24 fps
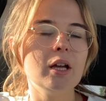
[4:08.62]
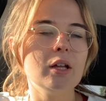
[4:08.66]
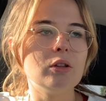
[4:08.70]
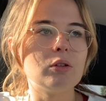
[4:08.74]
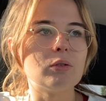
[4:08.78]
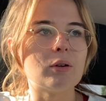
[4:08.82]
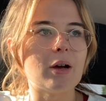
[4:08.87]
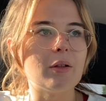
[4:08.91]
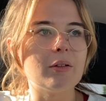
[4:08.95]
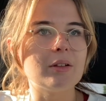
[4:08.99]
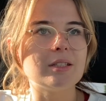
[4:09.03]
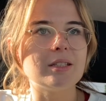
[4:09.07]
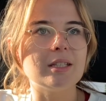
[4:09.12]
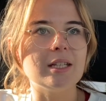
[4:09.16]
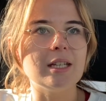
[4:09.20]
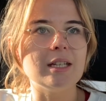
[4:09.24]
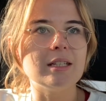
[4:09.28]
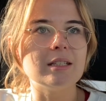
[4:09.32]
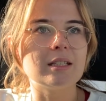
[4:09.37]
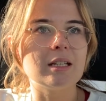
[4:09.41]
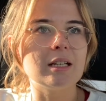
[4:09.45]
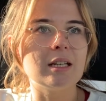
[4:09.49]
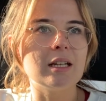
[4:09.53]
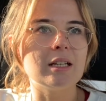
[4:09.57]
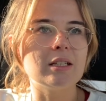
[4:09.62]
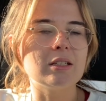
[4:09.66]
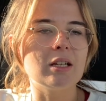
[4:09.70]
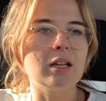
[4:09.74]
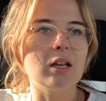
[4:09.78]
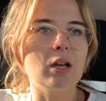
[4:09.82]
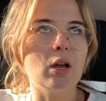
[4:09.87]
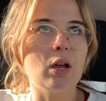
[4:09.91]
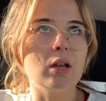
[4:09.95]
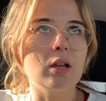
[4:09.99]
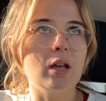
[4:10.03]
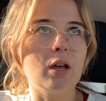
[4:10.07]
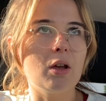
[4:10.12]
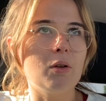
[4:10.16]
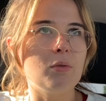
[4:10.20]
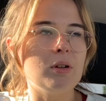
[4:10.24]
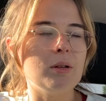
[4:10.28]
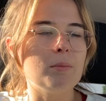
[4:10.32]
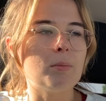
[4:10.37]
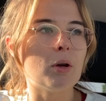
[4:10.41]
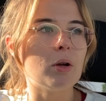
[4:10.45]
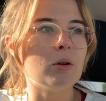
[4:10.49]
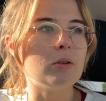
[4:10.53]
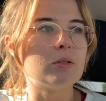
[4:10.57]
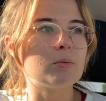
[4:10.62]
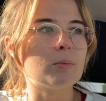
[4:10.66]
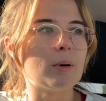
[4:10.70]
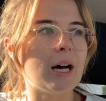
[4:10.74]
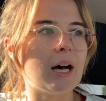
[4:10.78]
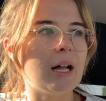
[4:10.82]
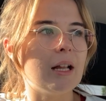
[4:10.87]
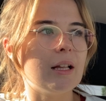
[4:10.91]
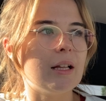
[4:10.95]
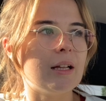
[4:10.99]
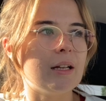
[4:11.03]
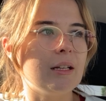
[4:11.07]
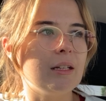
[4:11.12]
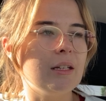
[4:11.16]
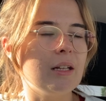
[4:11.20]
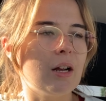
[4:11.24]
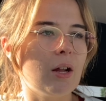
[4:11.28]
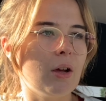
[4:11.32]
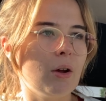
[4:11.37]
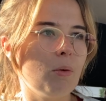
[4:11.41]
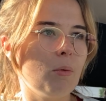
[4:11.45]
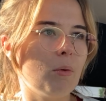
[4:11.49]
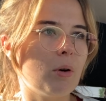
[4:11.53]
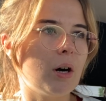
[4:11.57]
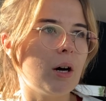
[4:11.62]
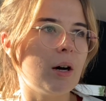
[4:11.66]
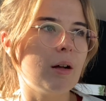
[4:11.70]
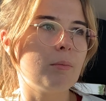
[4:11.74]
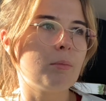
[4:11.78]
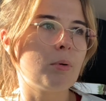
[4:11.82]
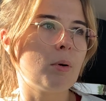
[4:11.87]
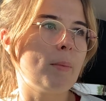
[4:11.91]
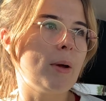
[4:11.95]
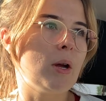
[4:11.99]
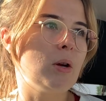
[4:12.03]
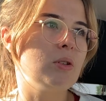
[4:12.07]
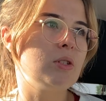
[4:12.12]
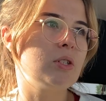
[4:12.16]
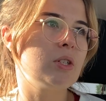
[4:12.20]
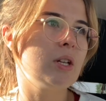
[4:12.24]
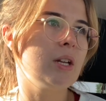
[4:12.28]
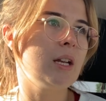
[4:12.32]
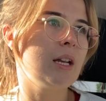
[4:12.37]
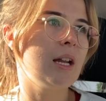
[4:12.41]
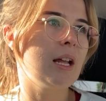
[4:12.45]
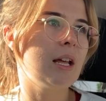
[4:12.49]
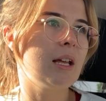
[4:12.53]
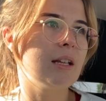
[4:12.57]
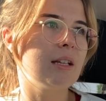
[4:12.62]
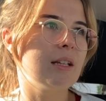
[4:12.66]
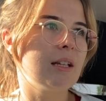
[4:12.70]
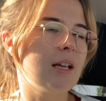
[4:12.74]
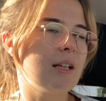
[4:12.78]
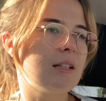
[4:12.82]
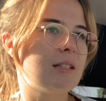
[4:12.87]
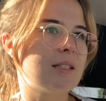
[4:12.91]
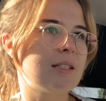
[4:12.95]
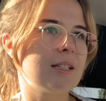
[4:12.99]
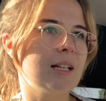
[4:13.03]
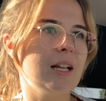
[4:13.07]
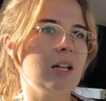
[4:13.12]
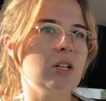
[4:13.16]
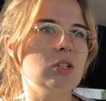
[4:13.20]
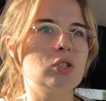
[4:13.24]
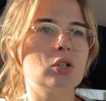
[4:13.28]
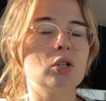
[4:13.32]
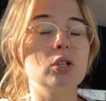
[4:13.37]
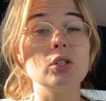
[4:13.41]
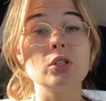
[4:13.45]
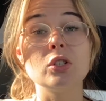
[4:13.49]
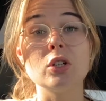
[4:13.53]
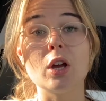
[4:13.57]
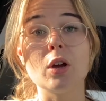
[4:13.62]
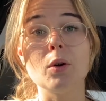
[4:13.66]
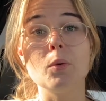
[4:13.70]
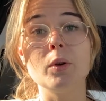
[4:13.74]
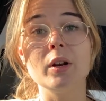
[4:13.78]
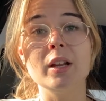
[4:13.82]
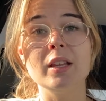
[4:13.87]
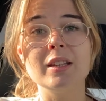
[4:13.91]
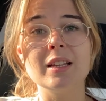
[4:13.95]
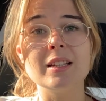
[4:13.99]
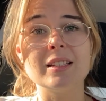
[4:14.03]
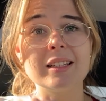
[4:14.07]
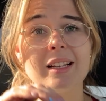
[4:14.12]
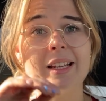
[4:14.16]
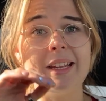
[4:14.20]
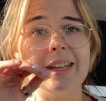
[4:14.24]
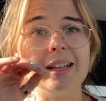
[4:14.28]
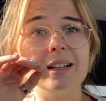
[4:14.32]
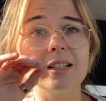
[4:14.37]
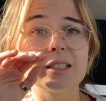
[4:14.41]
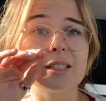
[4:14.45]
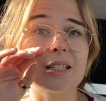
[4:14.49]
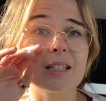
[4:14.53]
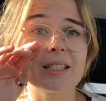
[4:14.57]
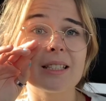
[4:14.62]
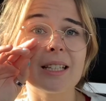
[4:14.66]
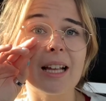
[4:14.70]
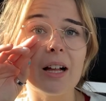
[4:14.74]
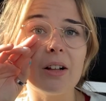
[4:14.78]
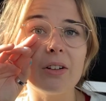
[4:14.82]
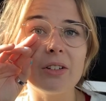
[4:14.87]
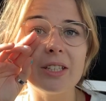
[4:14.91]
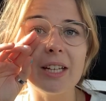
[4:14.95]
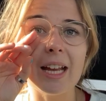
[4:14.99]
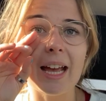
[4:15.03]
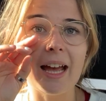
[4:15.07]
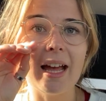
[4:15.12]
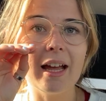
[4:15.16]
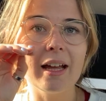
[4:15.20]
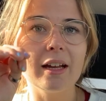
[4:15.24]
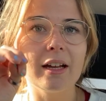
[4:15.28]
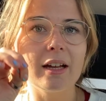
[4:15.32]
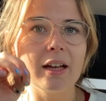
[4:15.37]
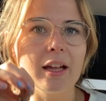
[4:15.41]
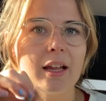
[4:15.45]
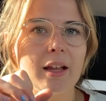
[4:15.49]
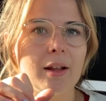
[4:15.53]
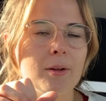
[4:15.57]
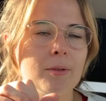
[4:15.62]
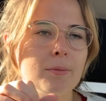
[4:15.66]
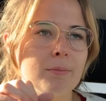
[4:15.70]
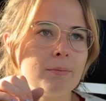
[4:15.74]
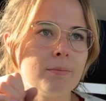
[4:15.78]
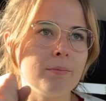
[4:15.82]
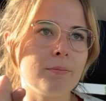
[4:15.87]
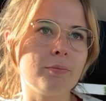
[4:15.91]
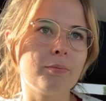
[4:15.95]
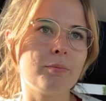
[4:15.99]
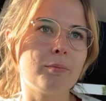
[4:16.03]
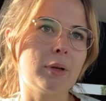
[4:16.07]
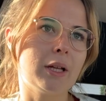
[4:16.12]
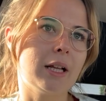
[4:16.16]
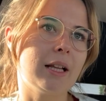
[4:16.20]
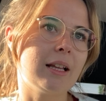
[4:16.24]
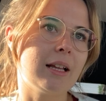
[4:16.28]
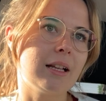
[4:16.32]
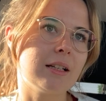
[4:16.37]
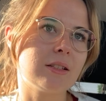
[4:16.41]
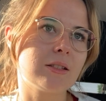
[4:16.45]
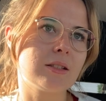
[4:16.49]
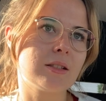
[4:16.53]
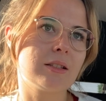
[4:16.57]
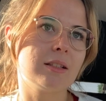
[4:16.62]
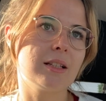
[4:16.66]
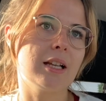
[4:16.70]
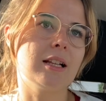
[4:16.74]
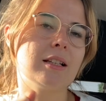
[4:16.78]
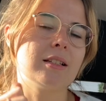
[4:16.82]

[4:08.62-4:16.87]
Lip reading: throughout the season, it only bodes well. And you know what, promotion, it's still in touch. No one in this league has excelled yet, but let's